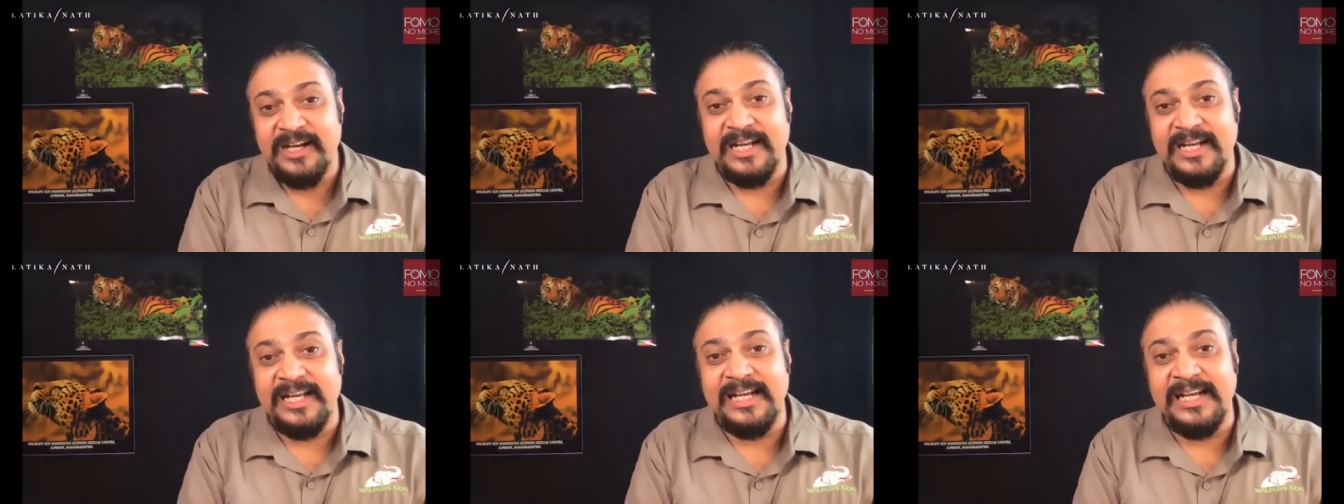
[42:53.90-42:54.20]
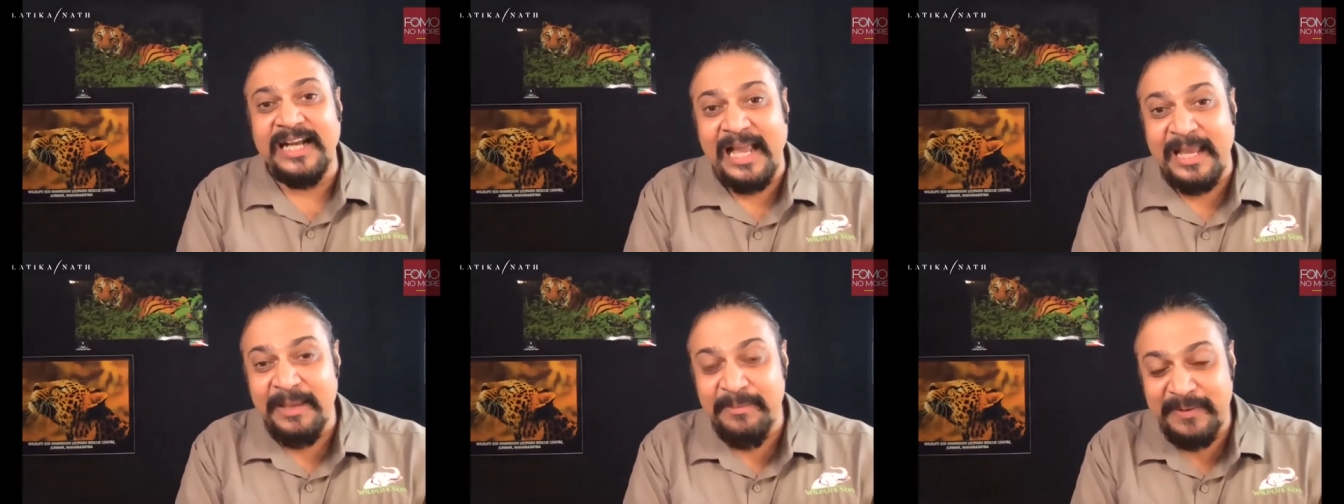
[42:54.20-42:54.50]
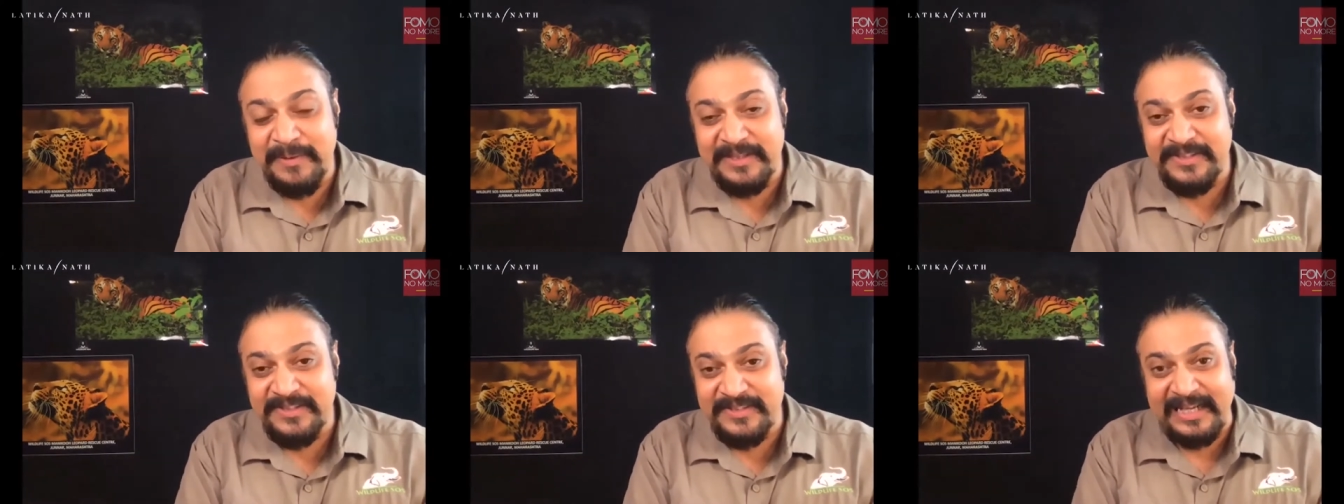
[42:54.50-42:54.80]
an
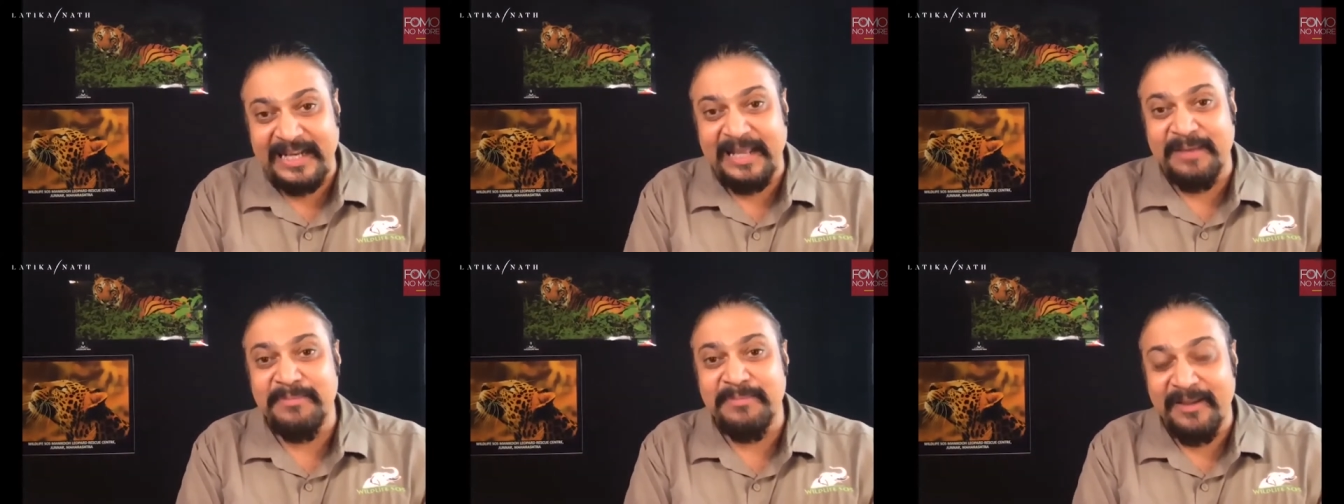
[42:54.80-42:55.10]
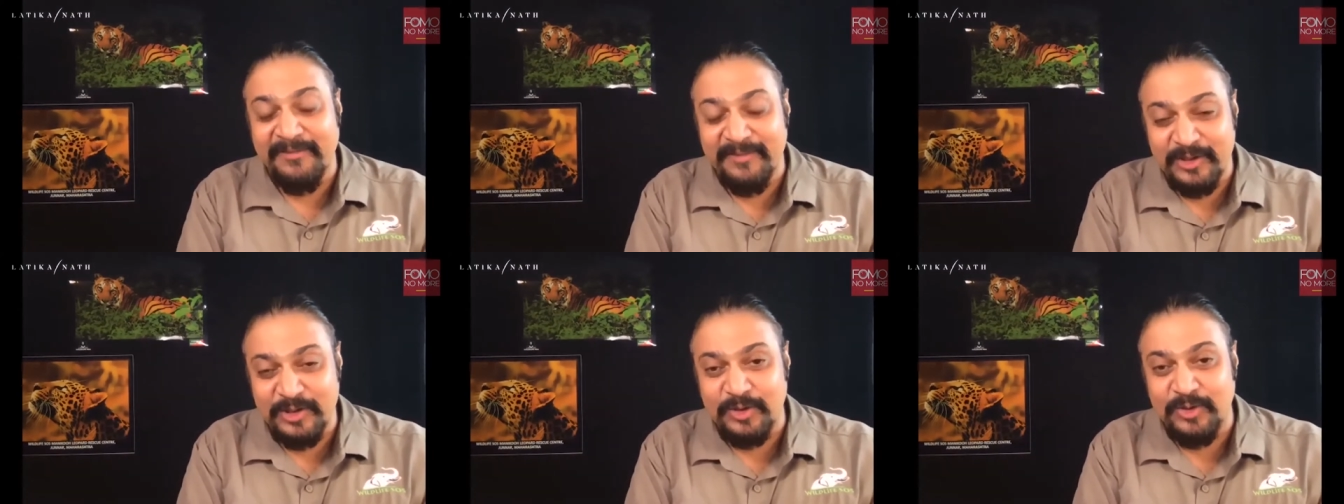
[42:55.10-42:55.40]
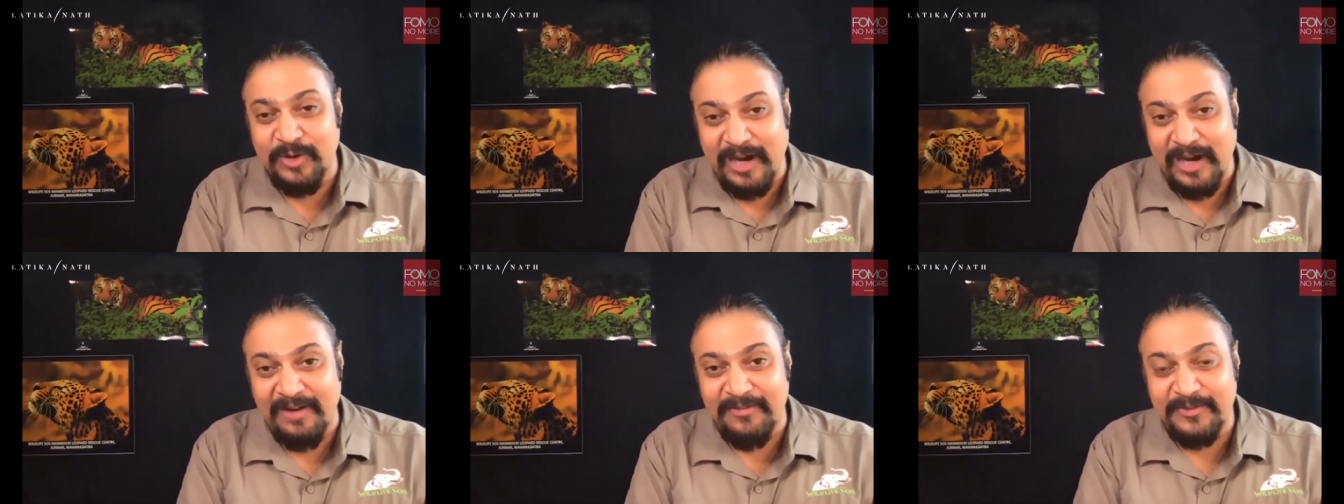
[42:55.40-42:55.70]
ibis that I'm having
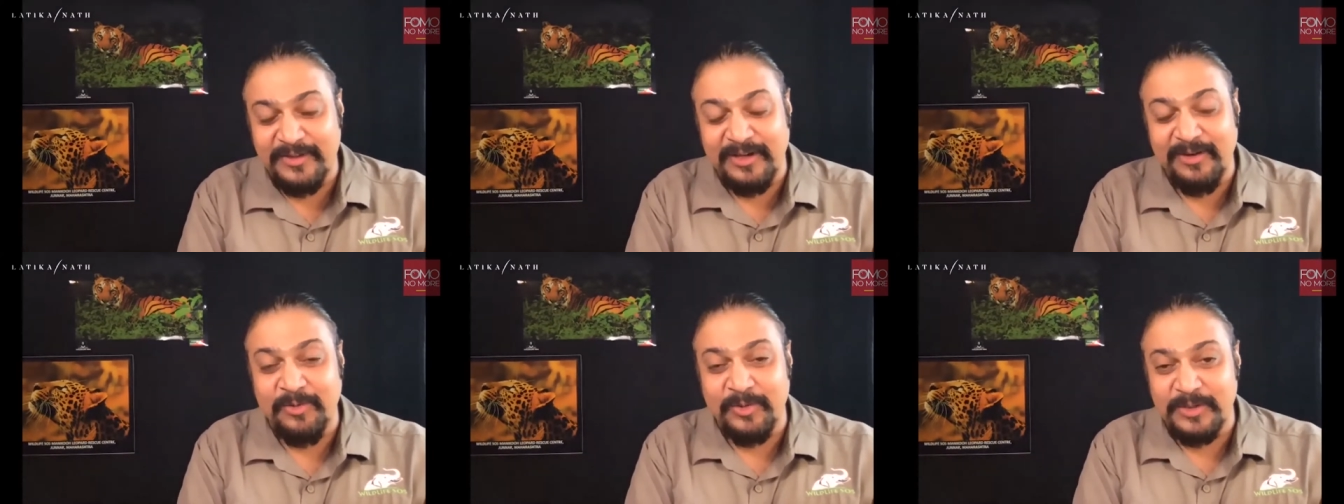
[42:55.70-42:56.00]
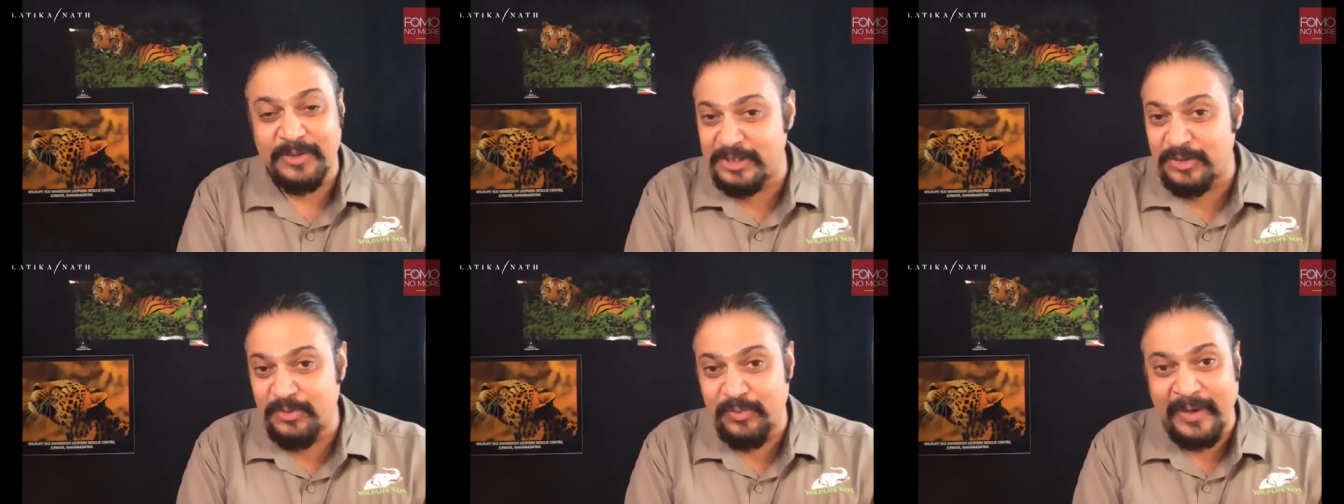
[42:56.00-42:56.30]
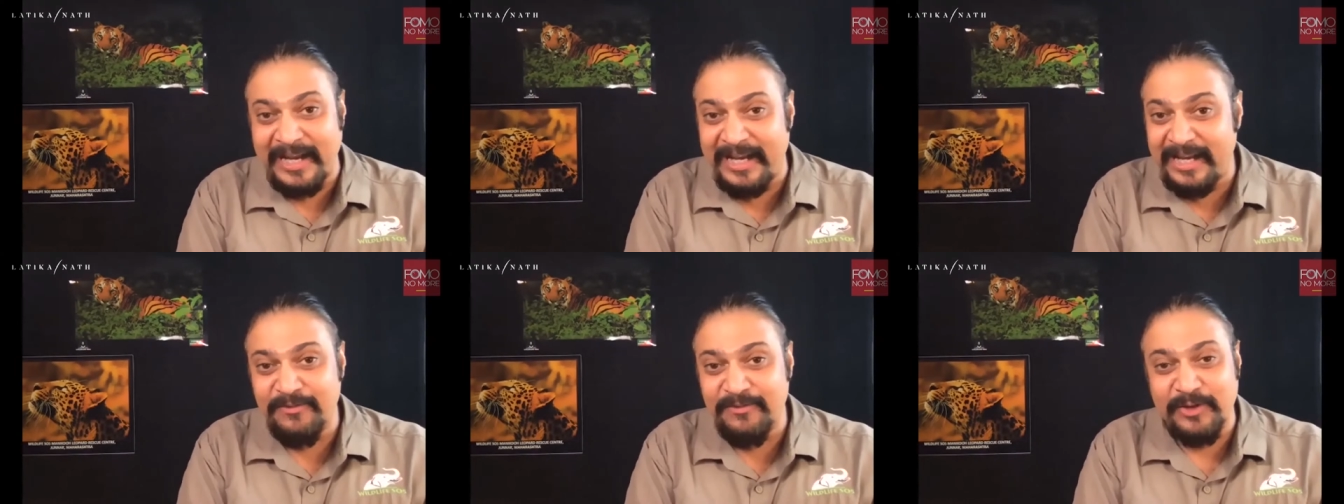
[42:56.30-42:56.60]
to look after. We're just
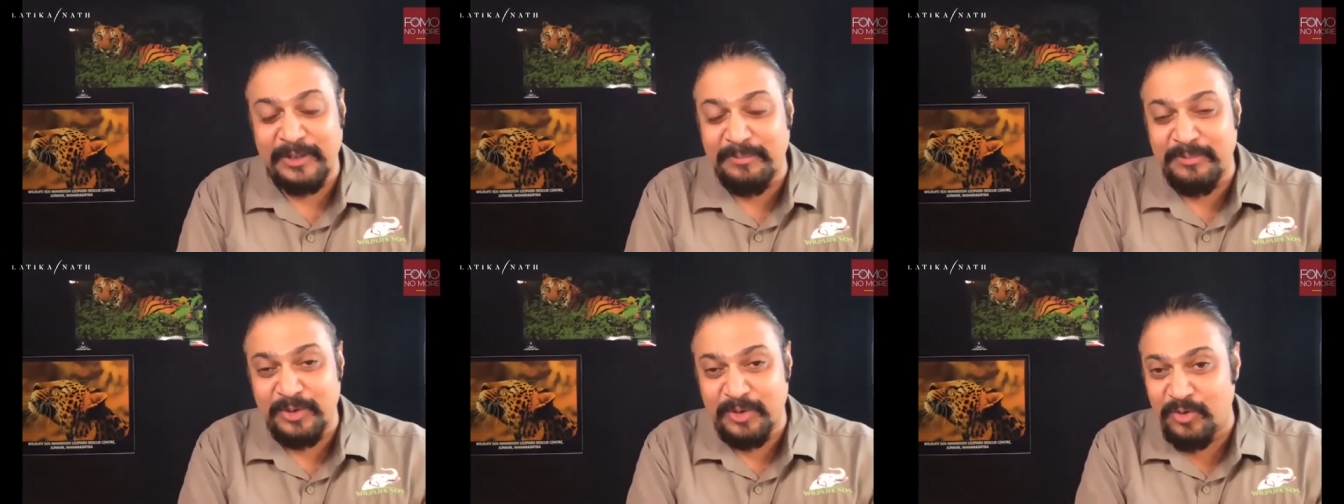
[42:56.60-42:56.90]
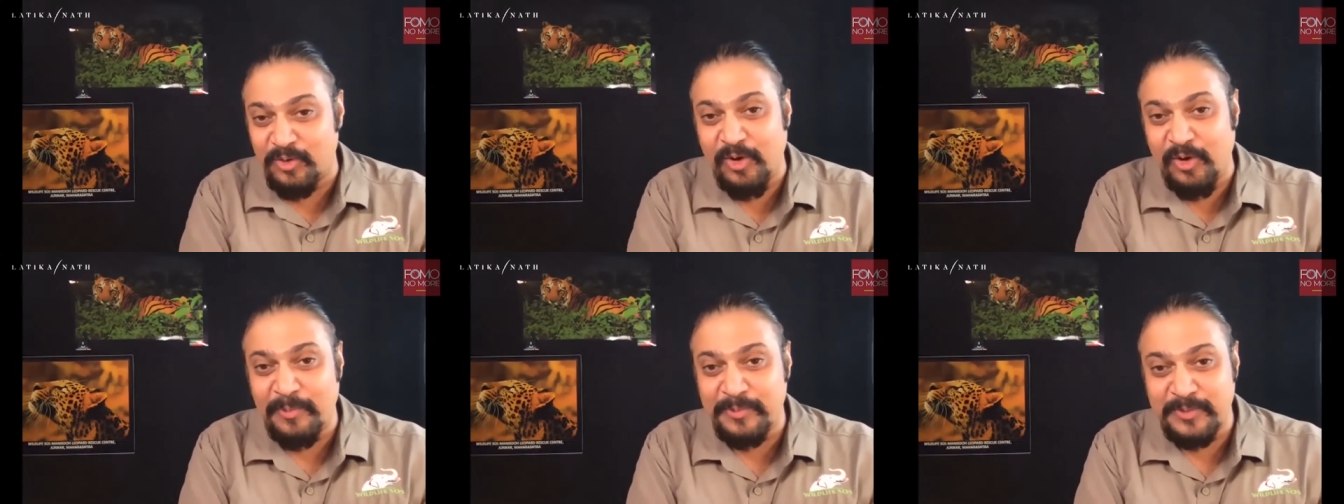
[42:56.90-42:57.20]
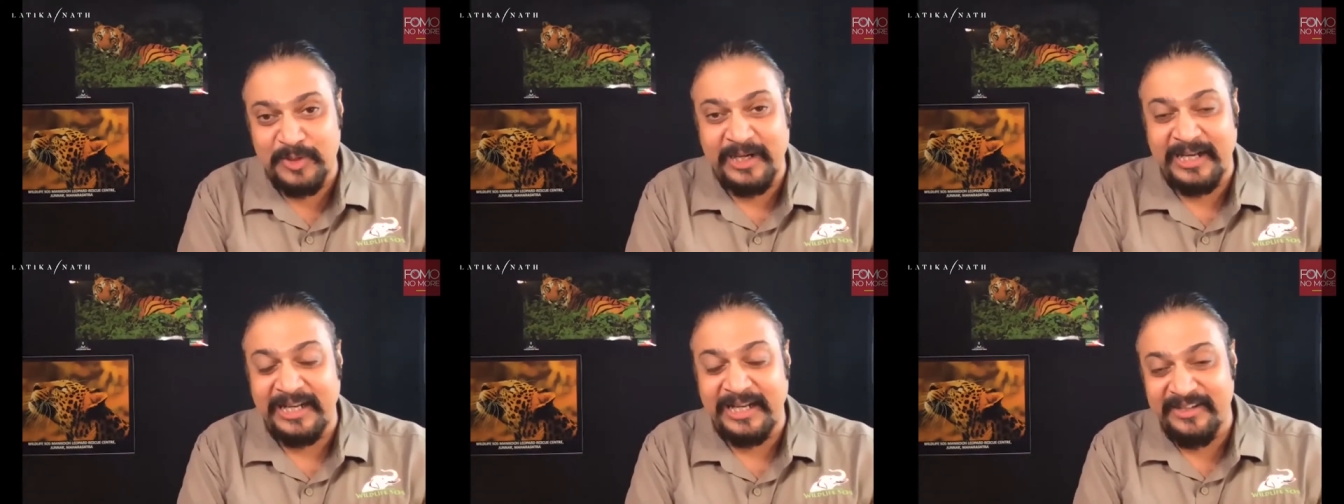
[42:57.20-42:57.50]
waiting for them to grow
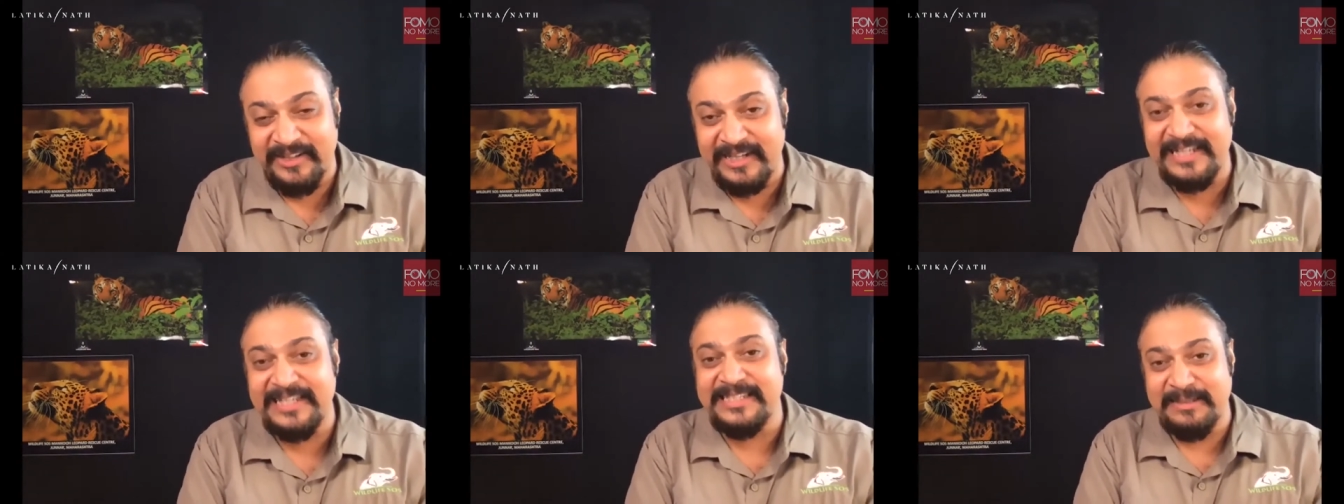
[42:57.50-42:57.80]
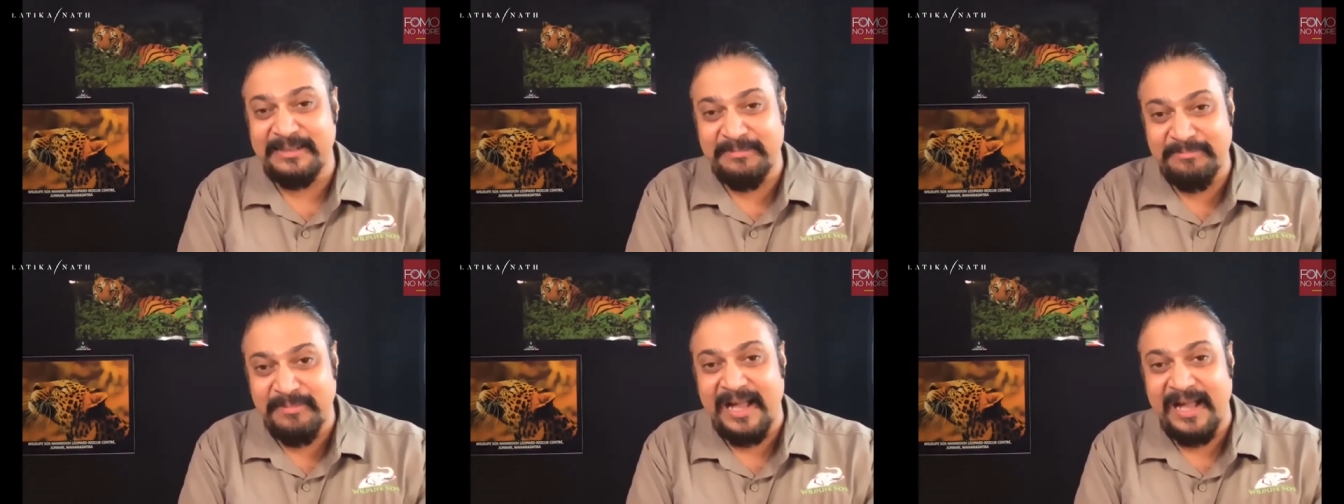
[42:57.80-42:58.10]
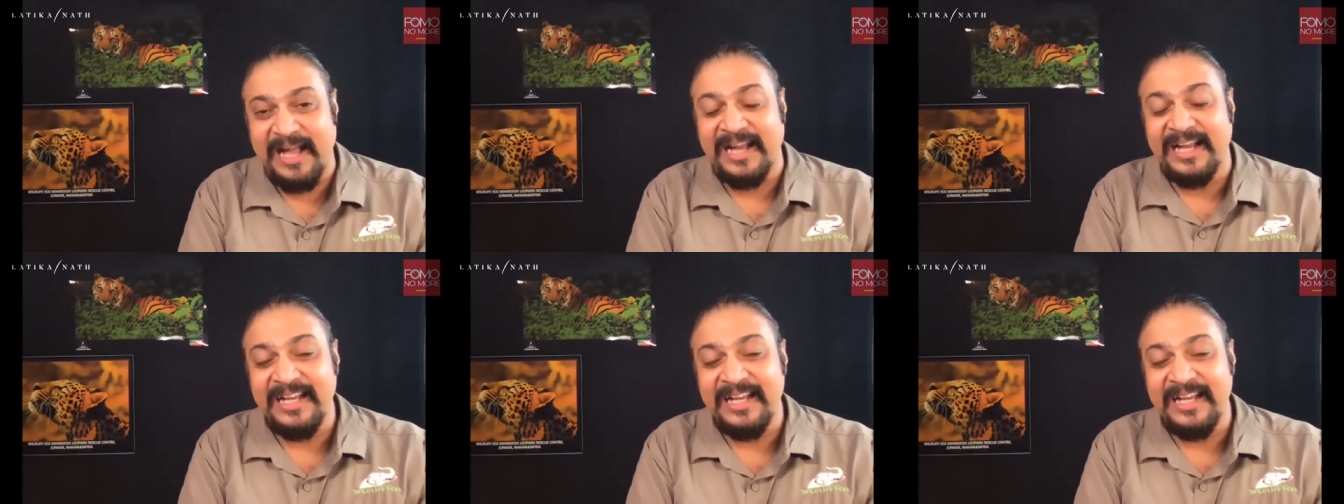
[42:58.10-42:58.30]
up so I can release them back.